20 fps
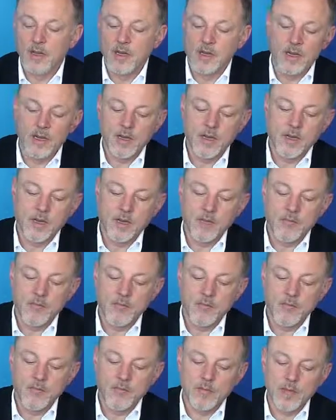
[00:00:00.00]

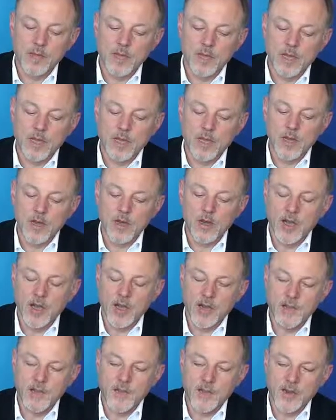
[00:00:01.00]

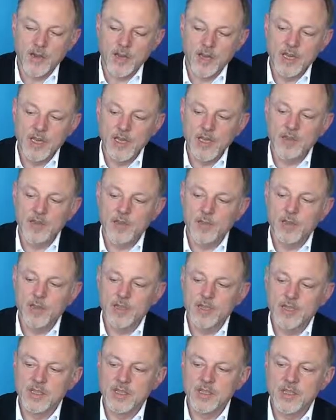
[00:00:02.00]
have Indian
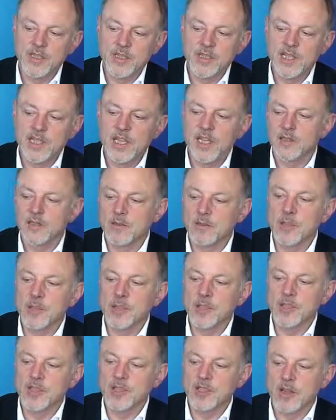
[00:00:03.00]
businesses dealt
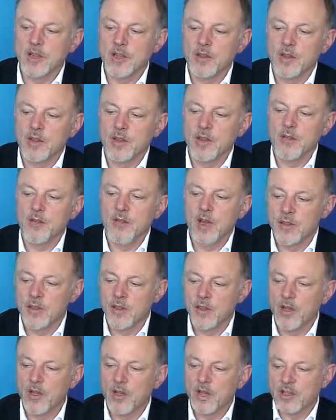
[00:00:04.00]
with each other
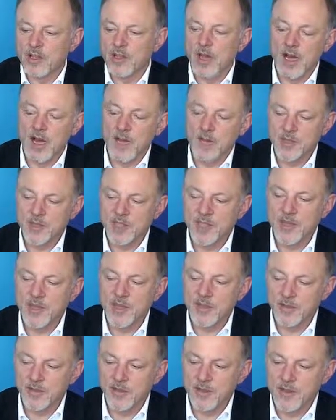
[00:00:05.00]
rather at arm's
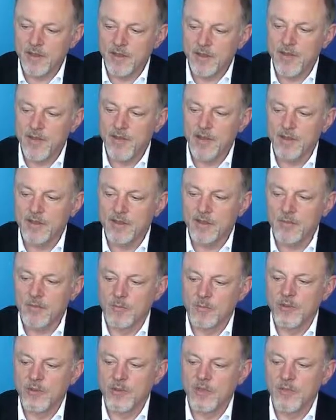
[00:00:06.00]
length, and
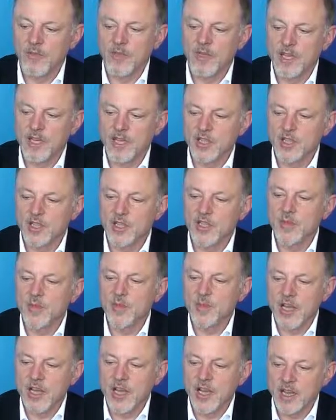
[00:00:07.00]
was the
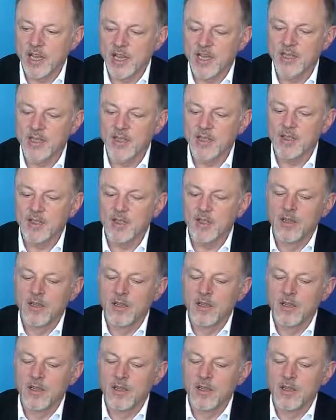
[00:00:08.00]
relationship dyadic?